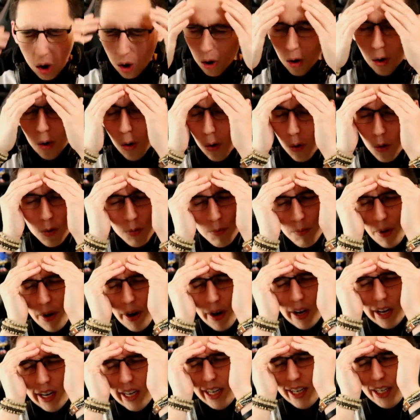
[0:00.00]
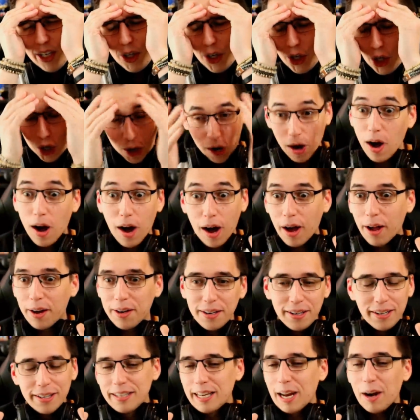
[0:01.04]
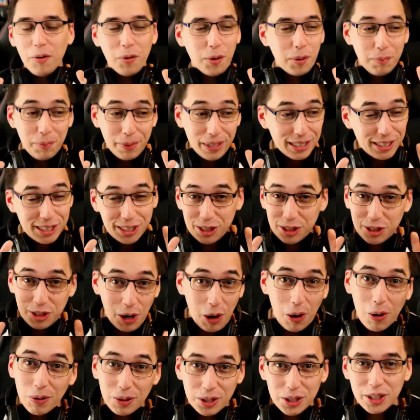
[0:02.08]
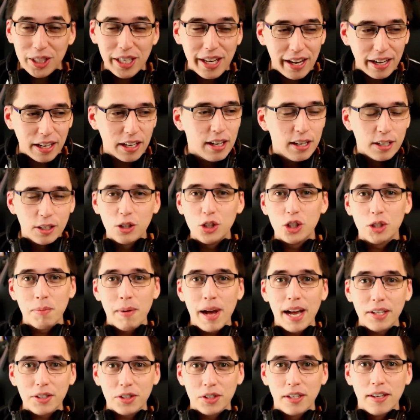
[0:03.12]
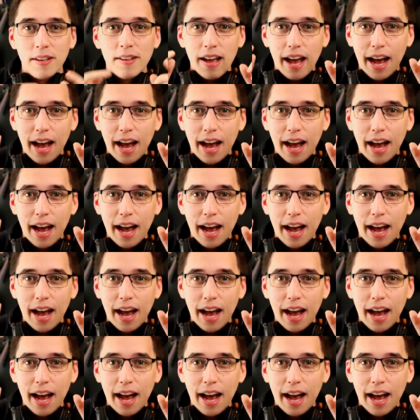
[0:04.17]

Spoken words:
Oh my god, that would be so sick. Could you imagine?